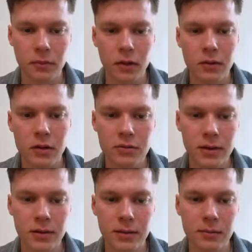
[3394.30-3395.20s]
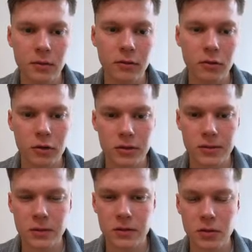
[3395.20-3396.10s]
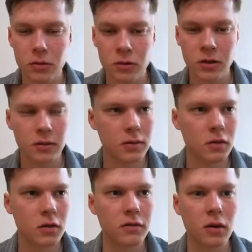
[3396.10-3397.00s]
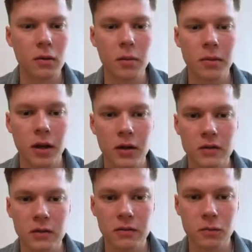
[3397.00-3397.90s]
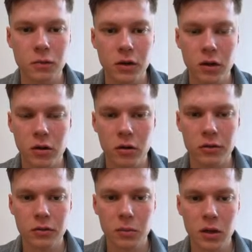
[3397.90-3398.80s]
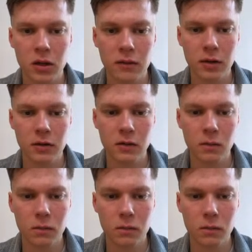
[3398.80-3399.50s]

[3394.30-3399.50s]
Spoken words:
this right here, of course, this only sort of applies if we are also emitting events.